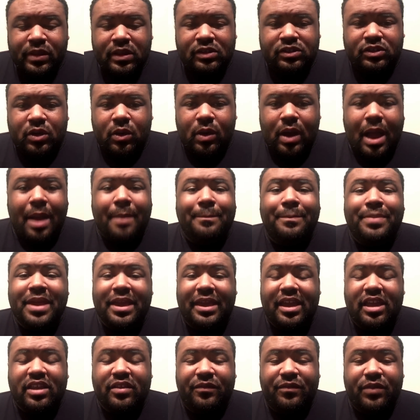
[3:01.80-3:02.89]
So I'm
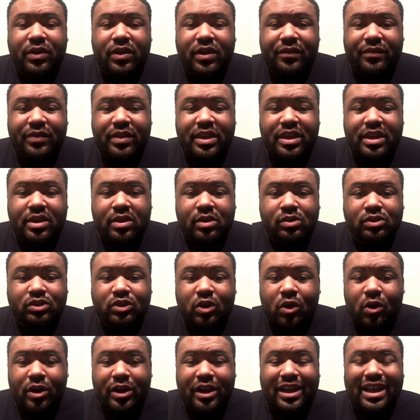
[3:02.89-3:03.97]
picking the Philadelphia Eagles
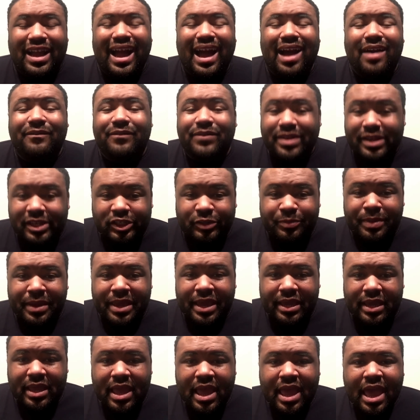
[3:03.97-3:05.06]
on a confidence
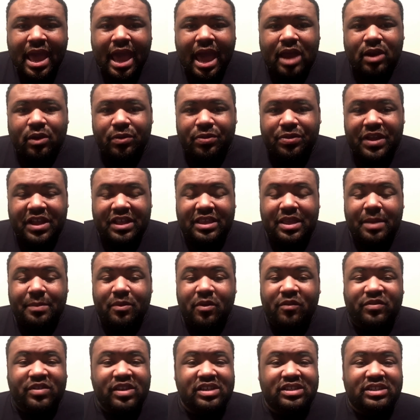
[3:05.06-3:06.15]
pick. I don't think that
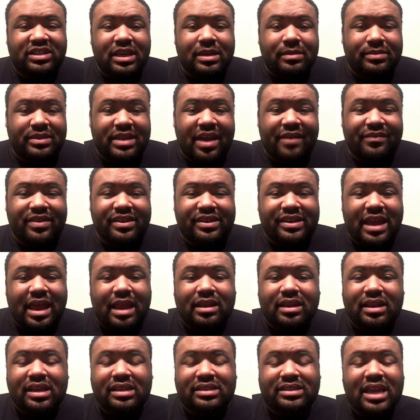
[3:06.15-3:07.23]
both these teams have the
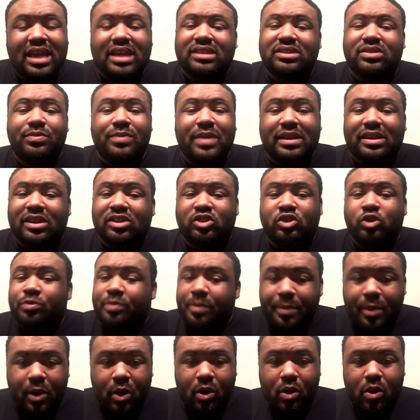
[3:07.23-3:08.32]
talent it takes to make the Super
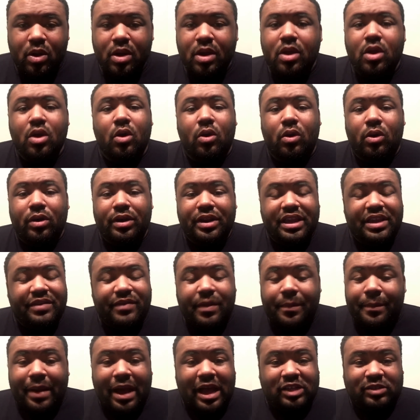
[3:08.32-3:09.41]
Bowl or
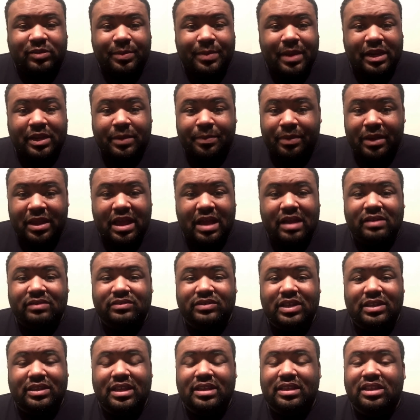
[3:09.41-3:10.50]
even possibly make the
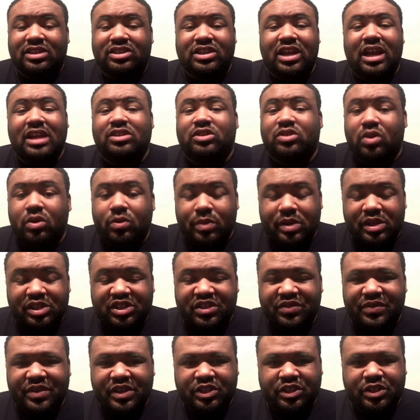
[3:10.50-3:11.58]
playoffs. I think the Giants are going to win this
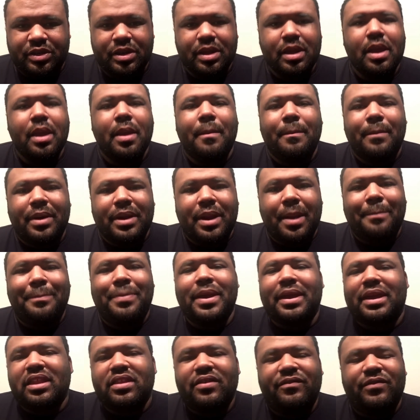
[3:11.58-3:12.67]
division, but I'm
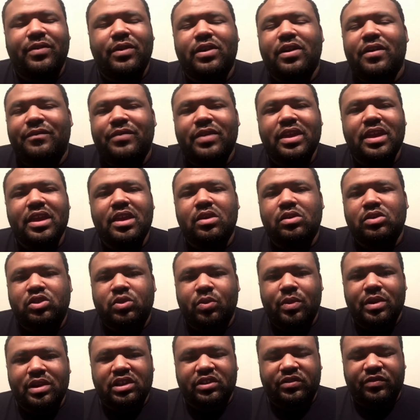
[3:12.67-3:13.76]
picking the Philadelphia Eagles to
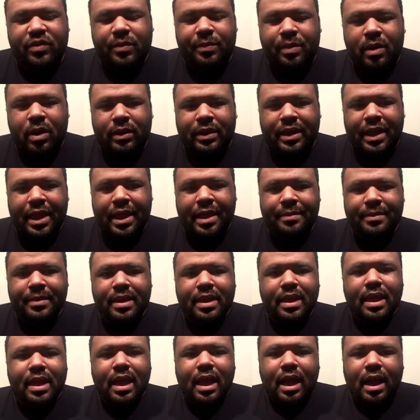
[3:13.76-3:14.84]
win this football game.
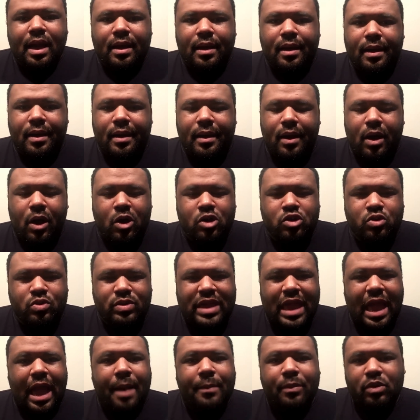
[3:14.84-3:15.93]
All you
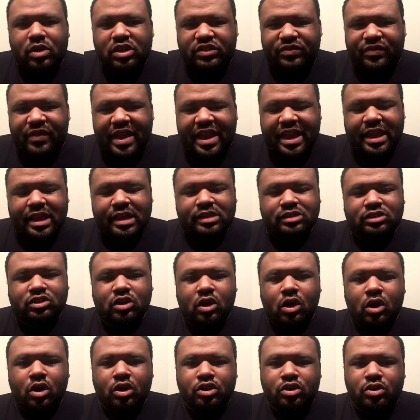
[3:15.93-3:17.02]
Cowboys fans,
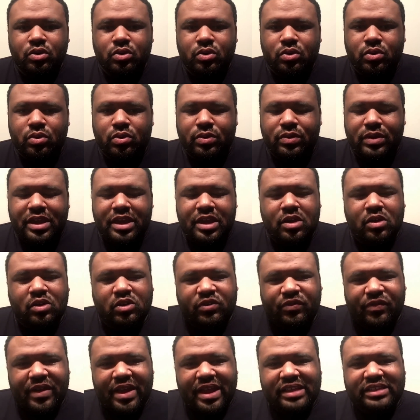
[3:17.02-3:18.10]
all you Eagles
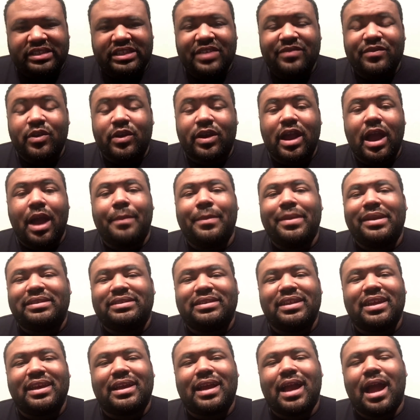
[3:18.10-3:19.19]
fans, leave your comments
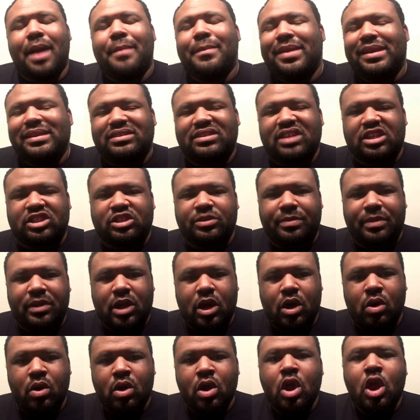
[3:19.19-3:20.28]
in the comment section
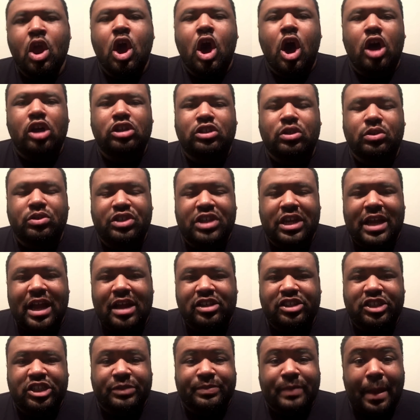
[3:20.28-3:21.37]
below. Also, check
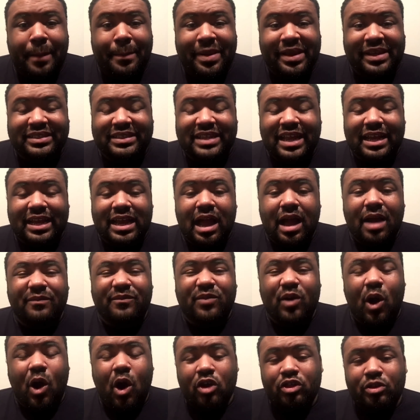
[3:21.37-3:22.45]
out JustMyPicks.com
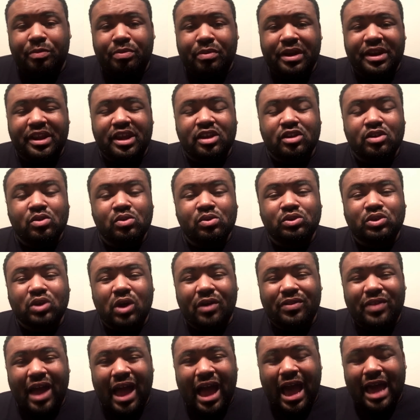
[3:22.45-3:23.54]
for all the breaking news,
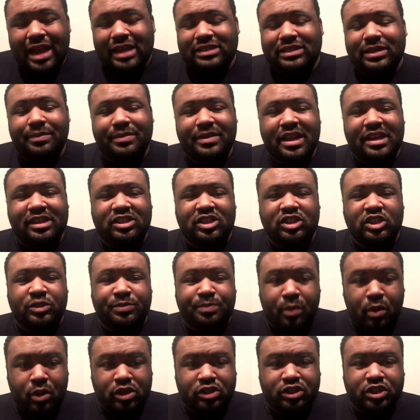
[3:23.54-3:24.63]
all the hottest updates in
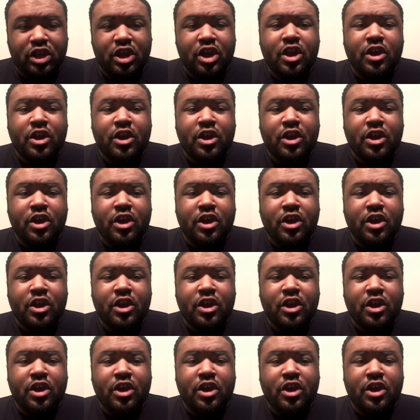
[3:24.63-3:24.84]
sports.